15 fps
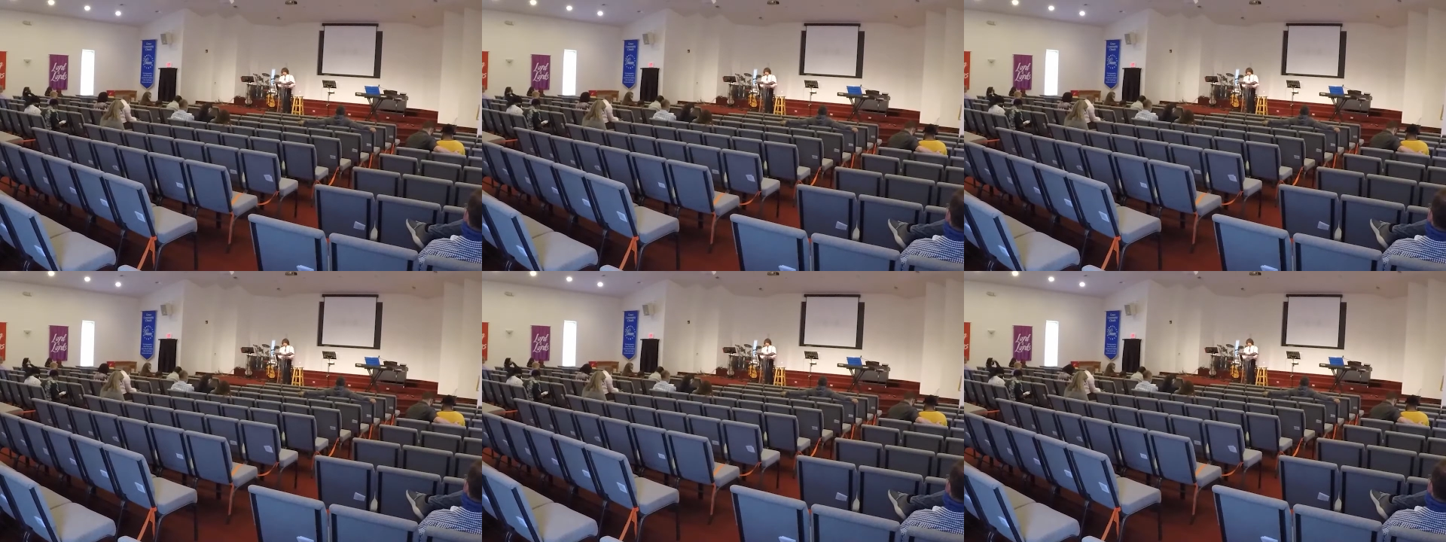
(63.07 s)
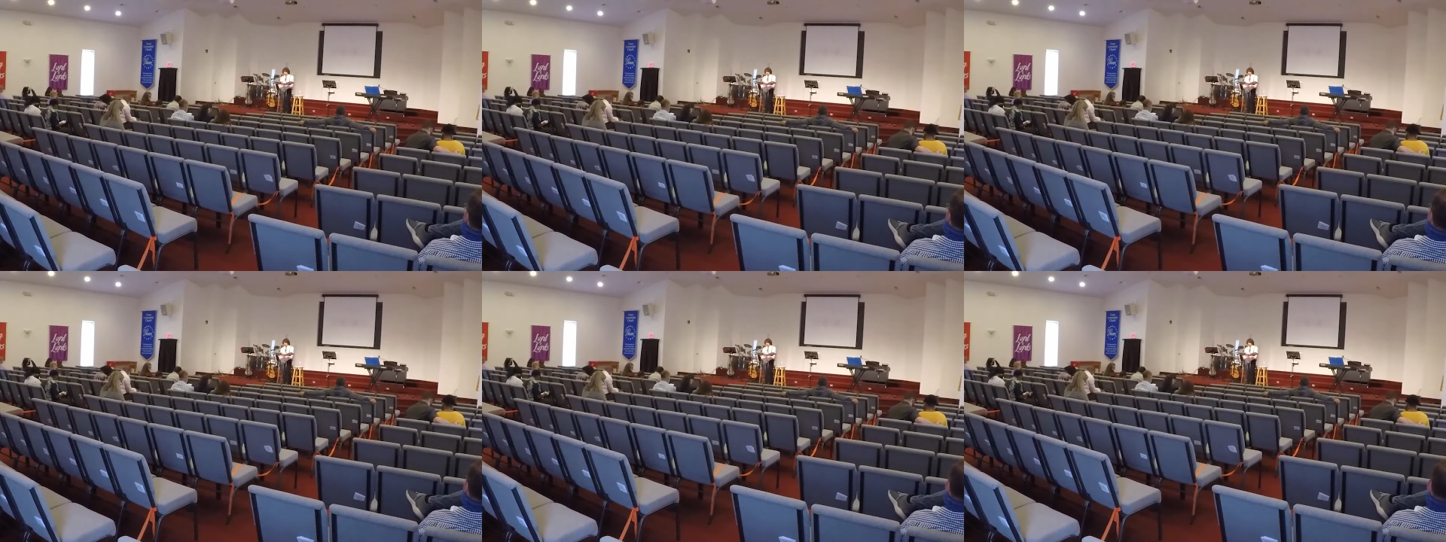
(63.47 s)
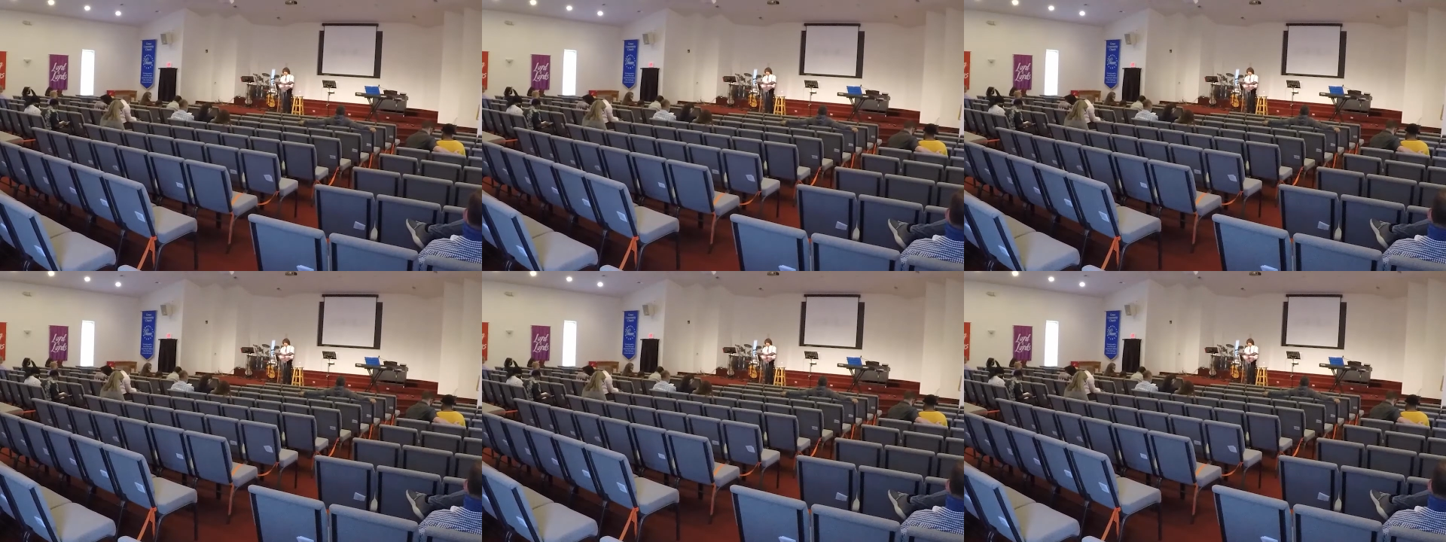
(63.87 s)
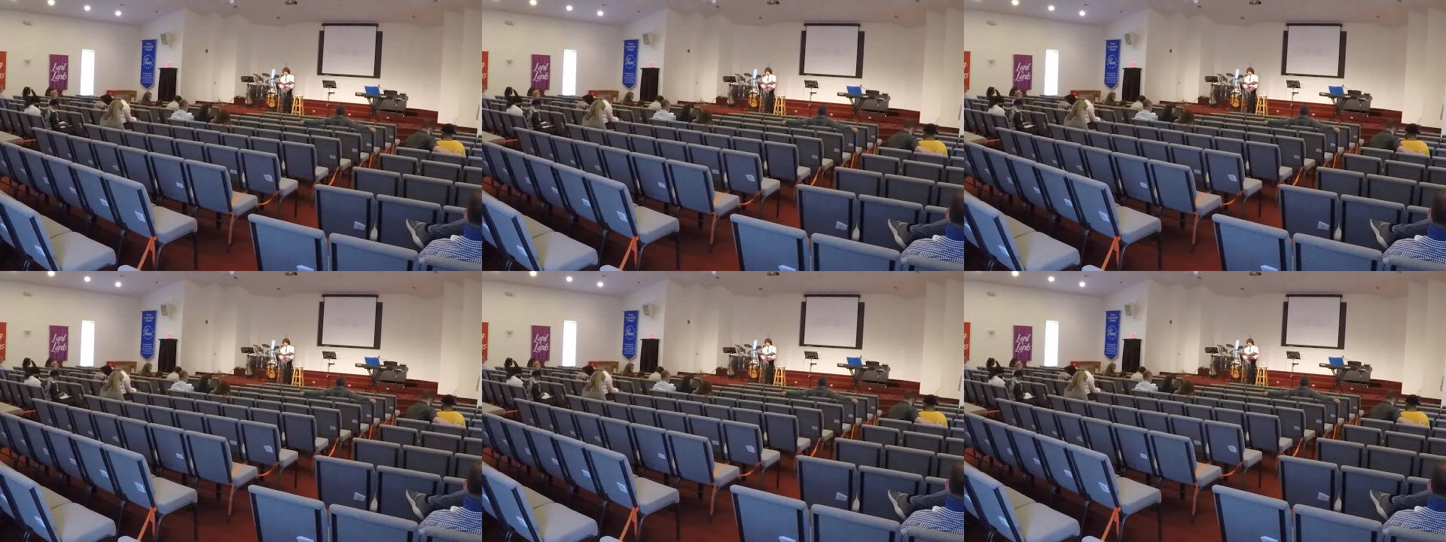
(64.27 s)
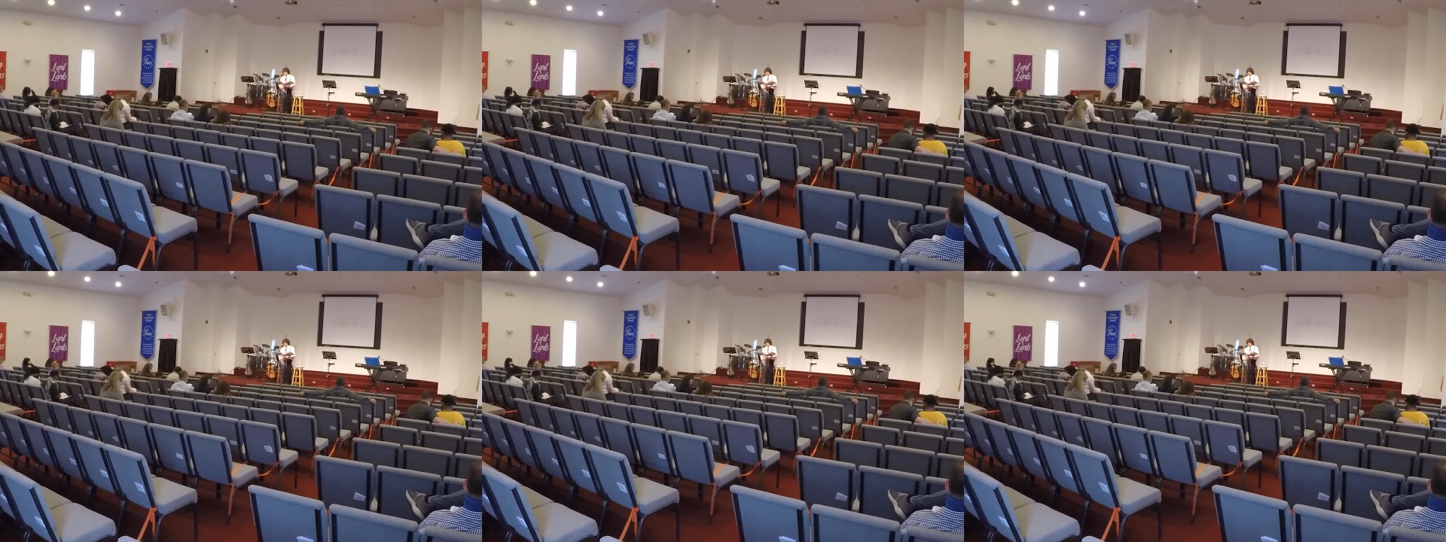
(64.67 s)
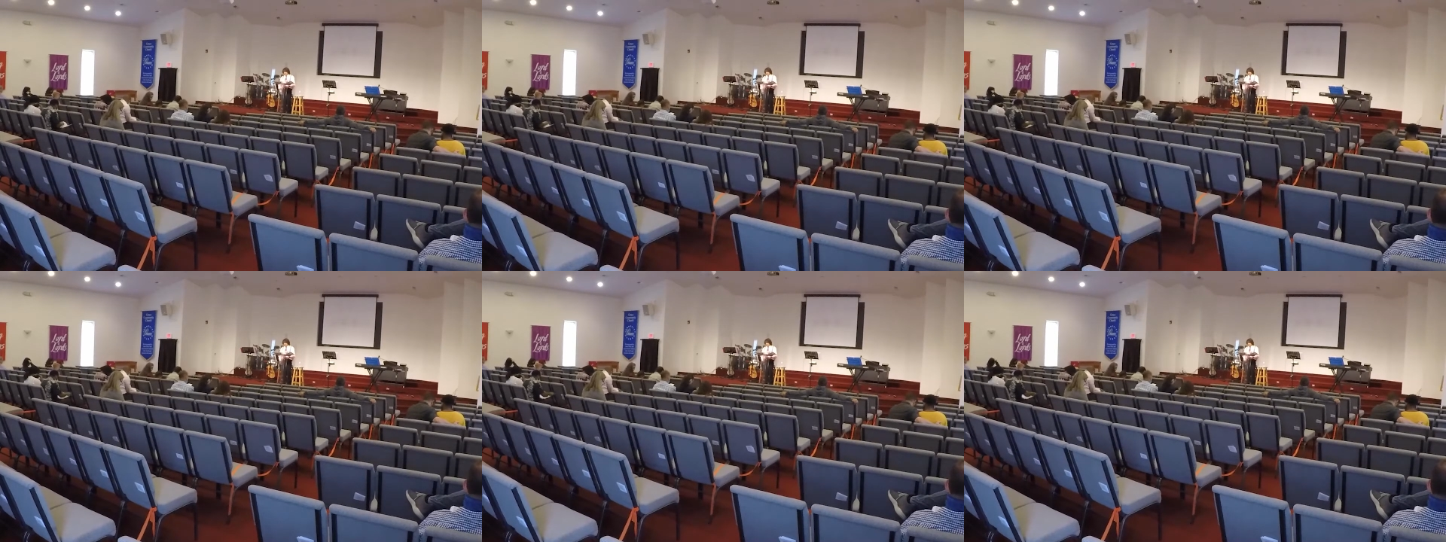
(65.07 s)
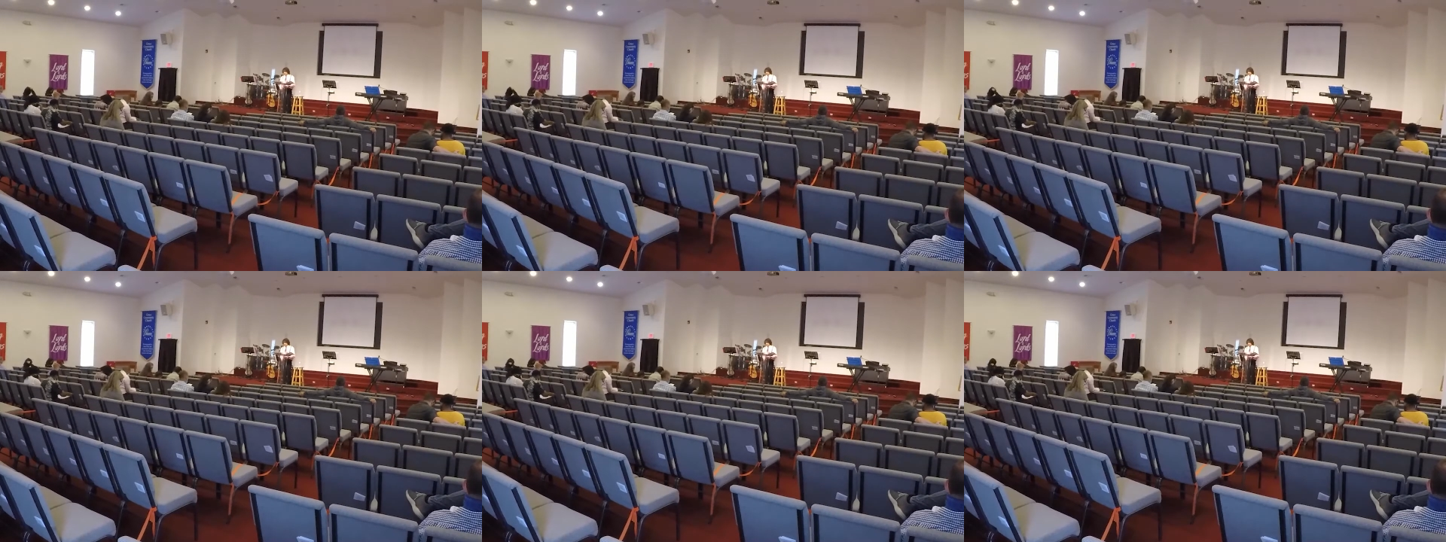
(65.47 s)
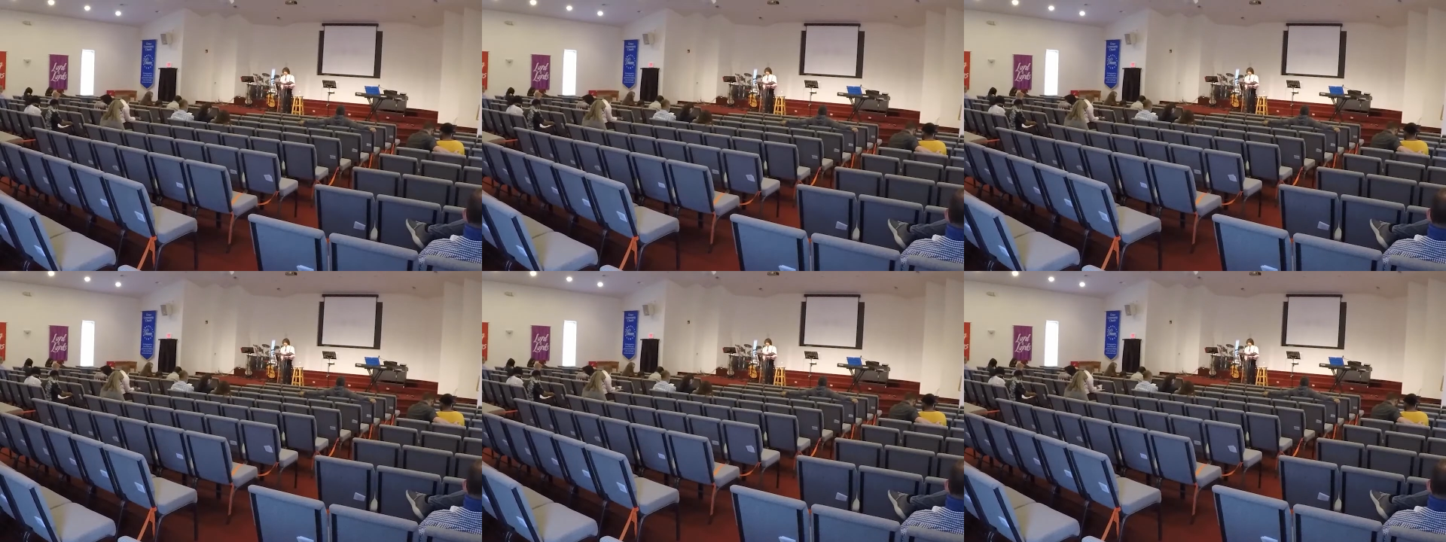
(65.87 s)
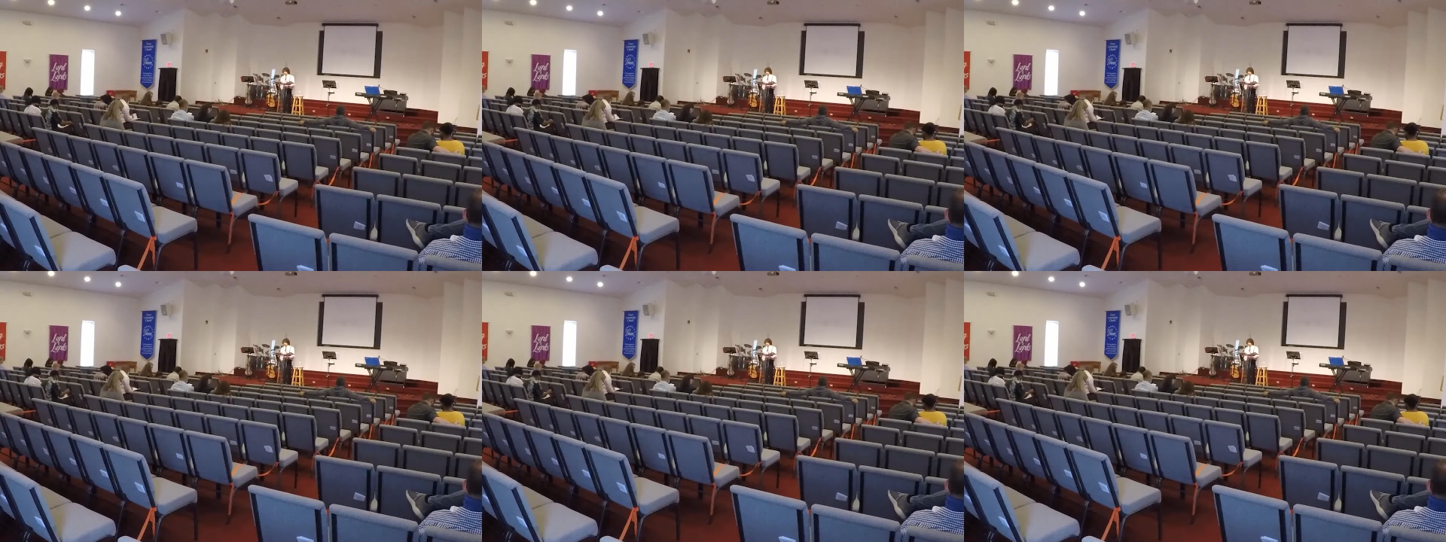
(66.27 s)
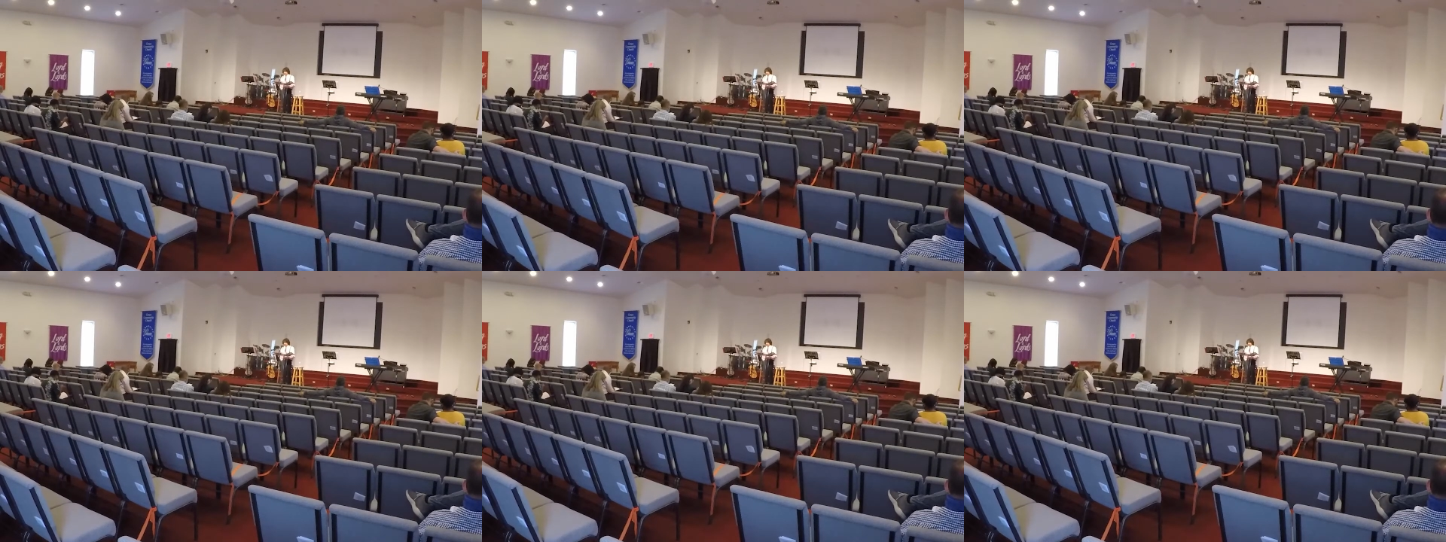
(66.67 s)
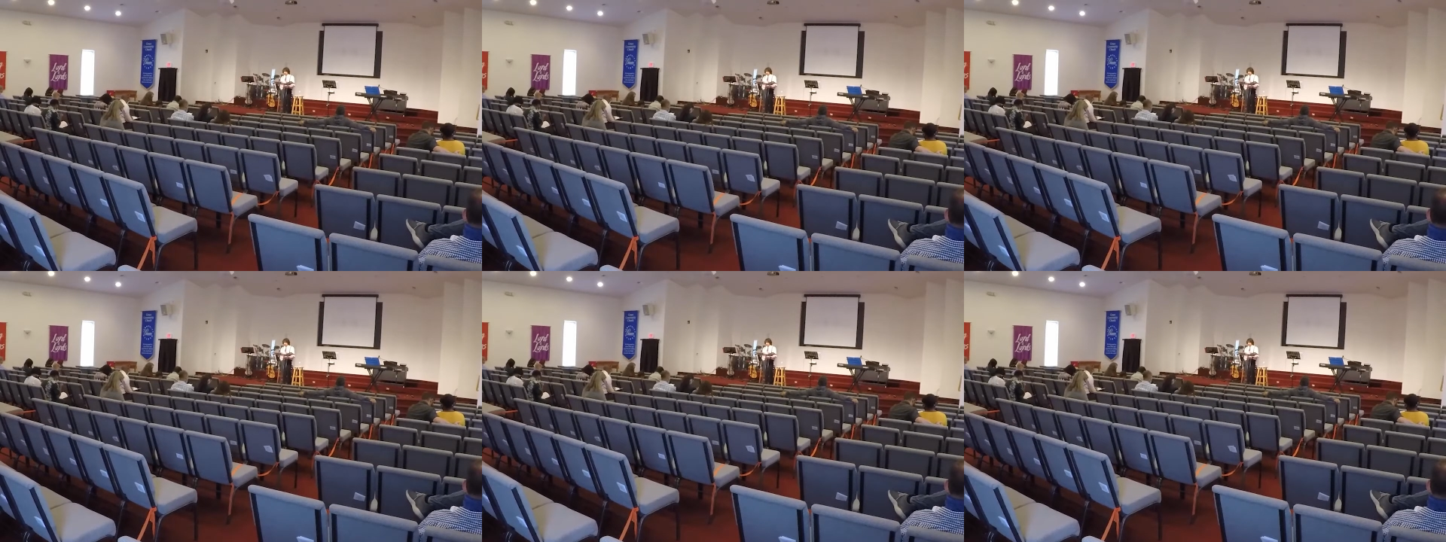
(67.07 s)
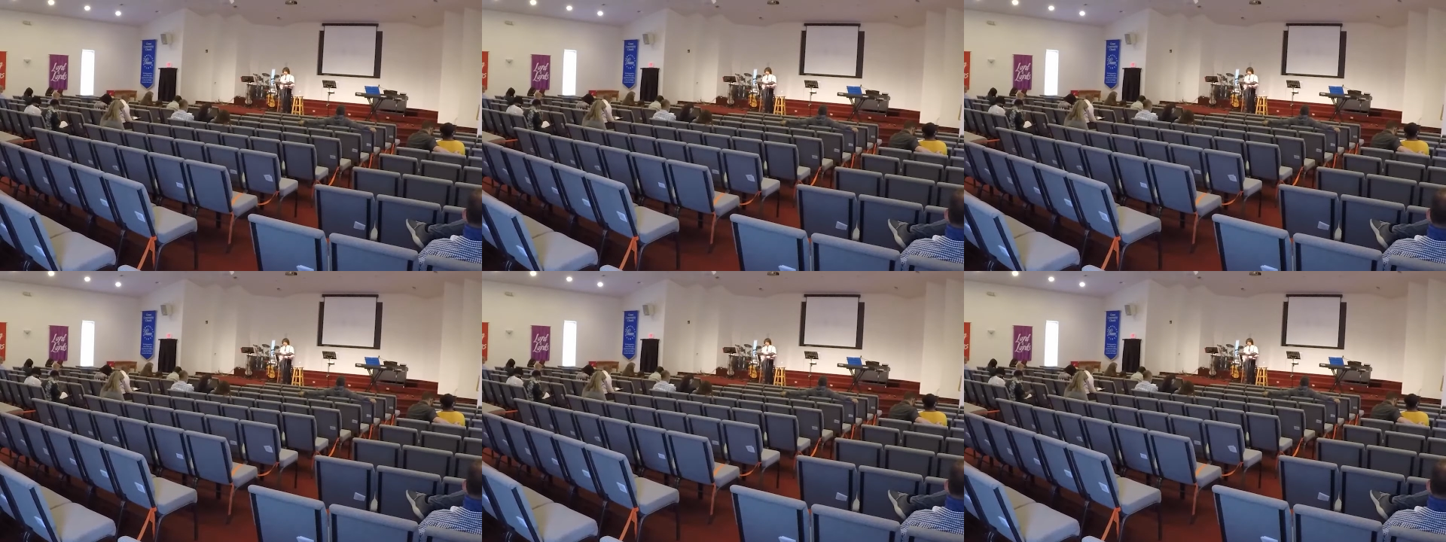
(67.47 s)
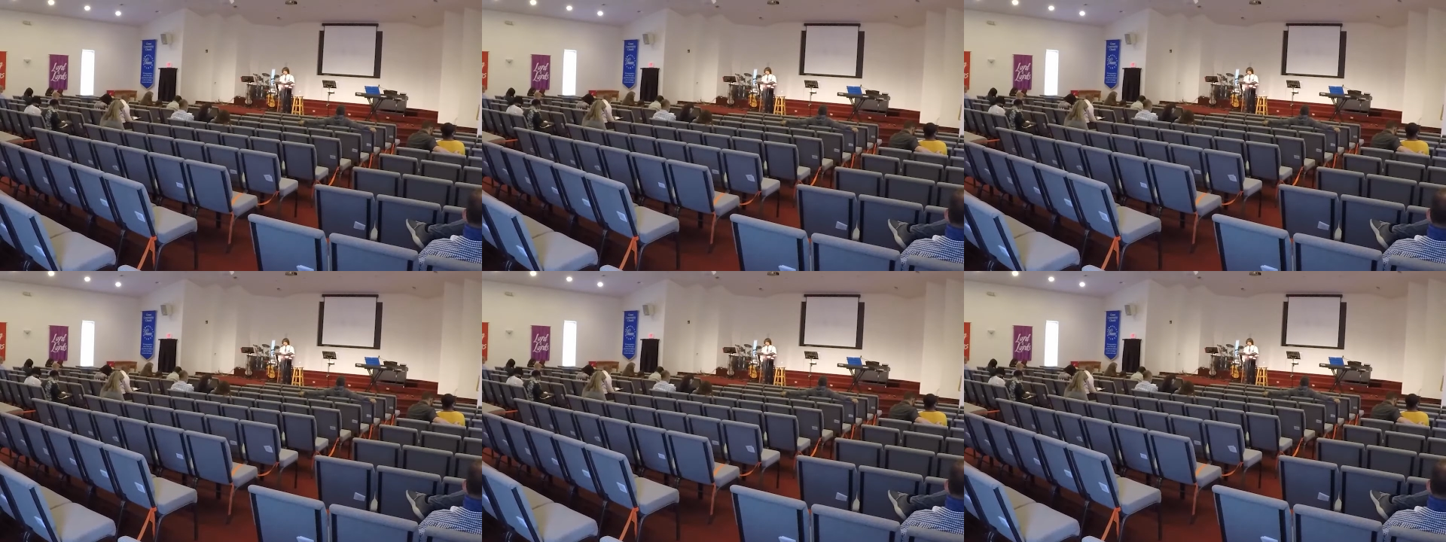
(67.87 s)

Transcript: Nobody's mouth can be seen.